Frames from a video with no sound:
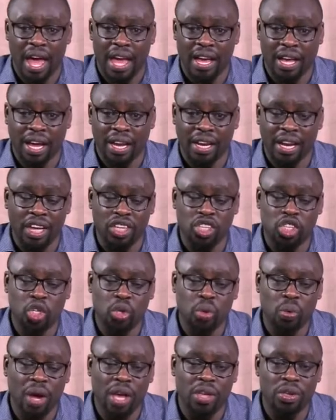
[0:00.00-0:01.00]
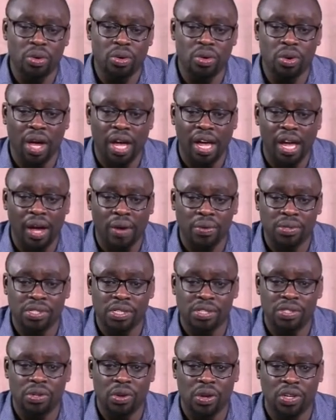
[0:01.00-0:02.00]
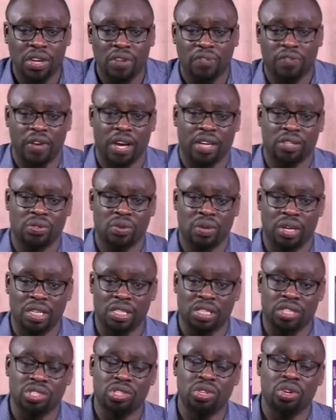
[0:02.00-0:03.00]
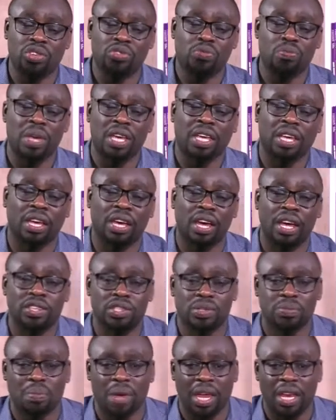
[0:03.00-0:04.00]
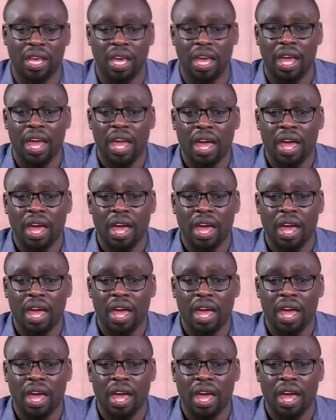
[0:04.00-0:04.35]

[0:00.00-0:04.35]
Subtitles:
can assure you your house is not a factory, it is not making us money,